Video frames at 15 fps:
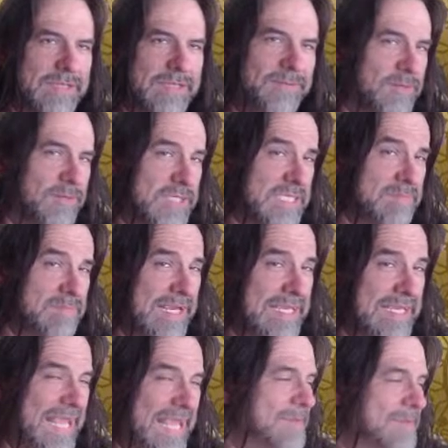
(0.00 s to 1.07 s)
for
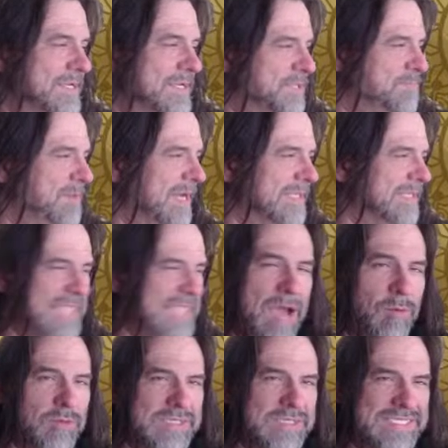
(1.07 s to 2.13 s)
smite damage, but
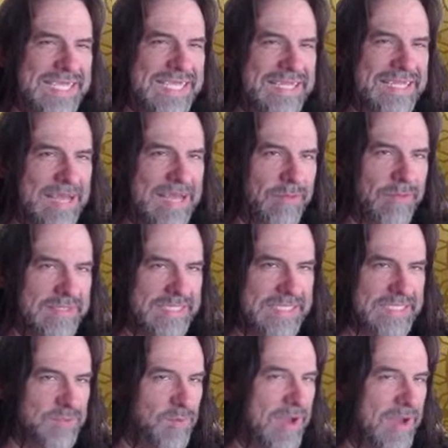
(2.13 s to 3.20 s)
now we're seeing that with a
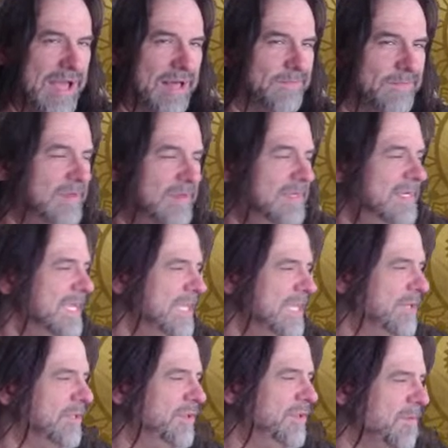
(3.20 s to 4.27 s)
D12, you
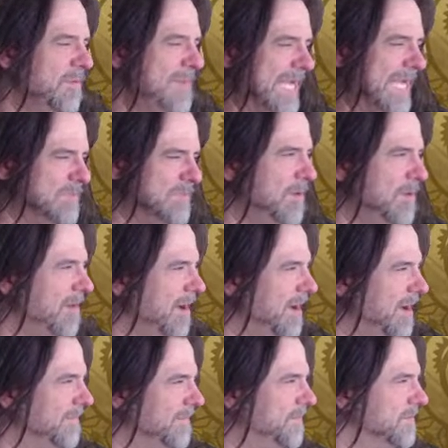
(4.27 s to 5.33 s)
can do a maximum
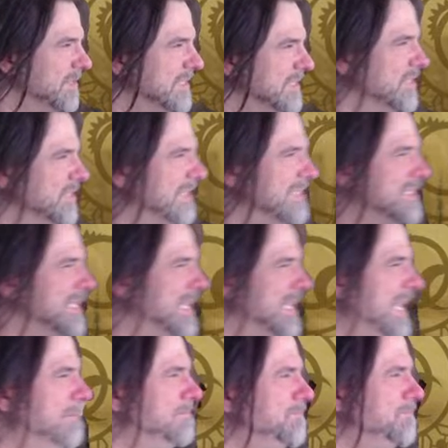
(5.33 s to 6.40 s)
of, let's look at this
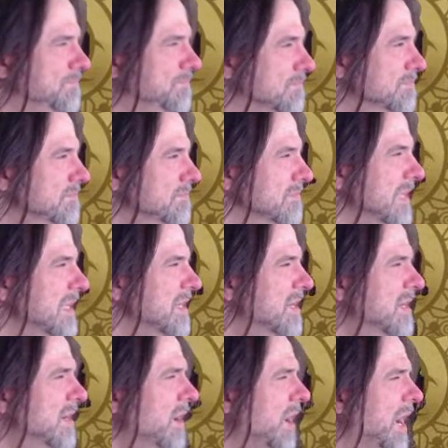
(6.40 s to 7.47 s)
again.
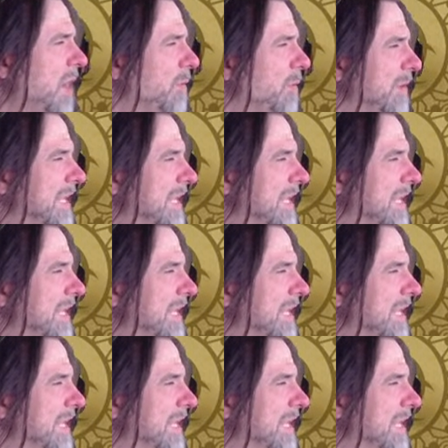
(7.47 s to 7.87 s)
When you hit